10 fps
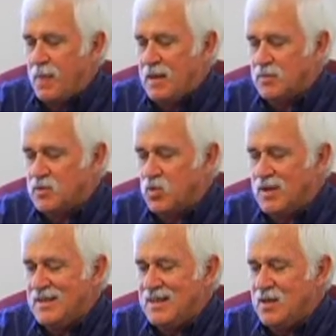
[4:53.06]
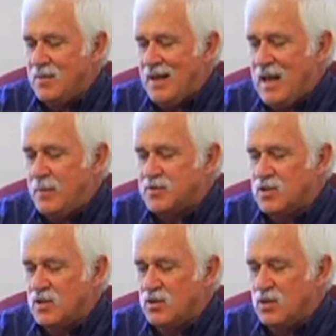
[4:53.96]
and between them
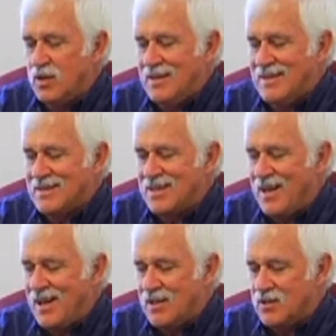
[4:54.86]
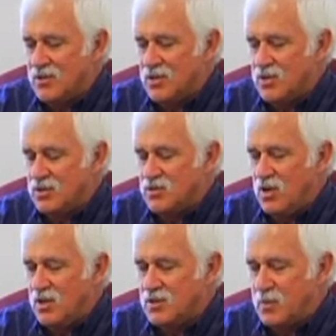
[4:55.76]
absolutely entitled to the
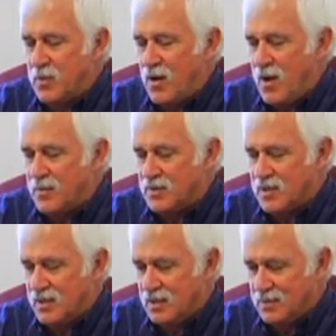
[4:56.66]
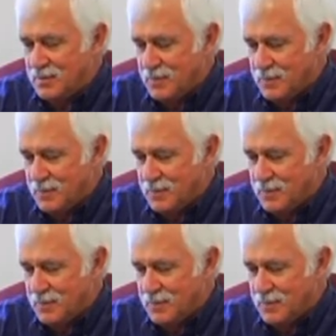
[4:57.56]
trust property,